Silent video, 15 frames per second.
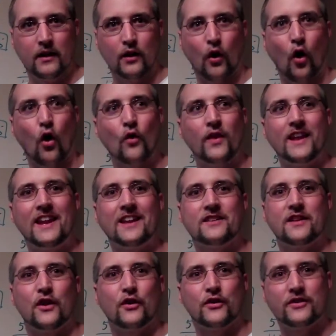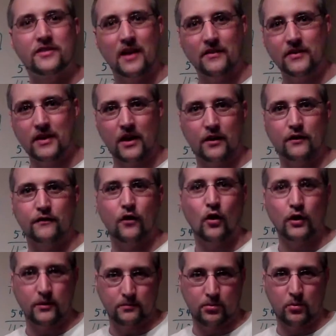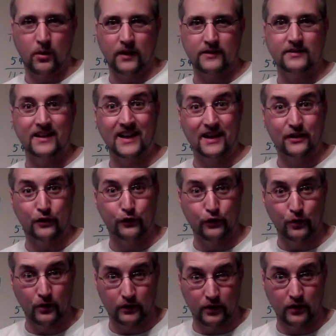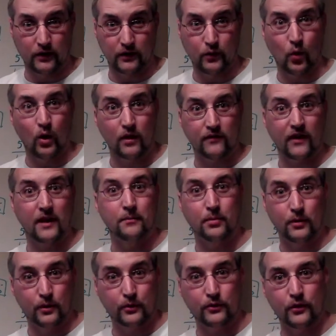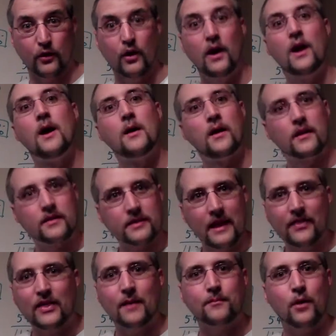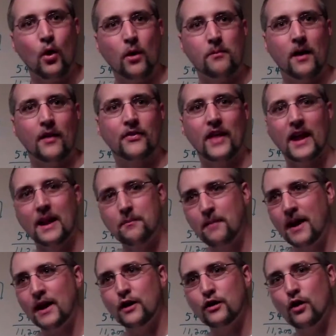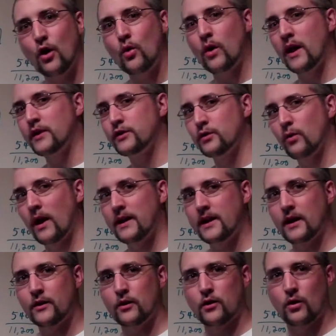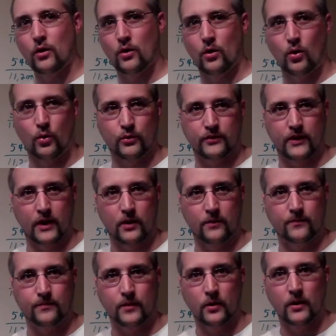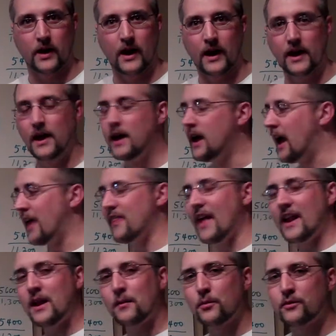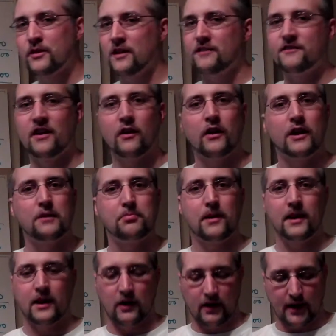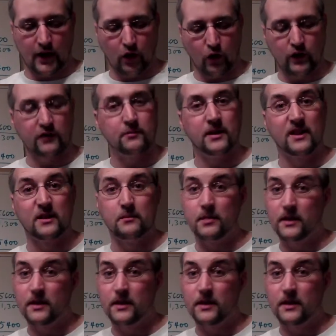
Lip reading: All they need is another 700 volume points to get to qualified producer. Let them know about that and make a note as you write down your current wholesale. Okay, and that number is going to vary depending on how long you've been in the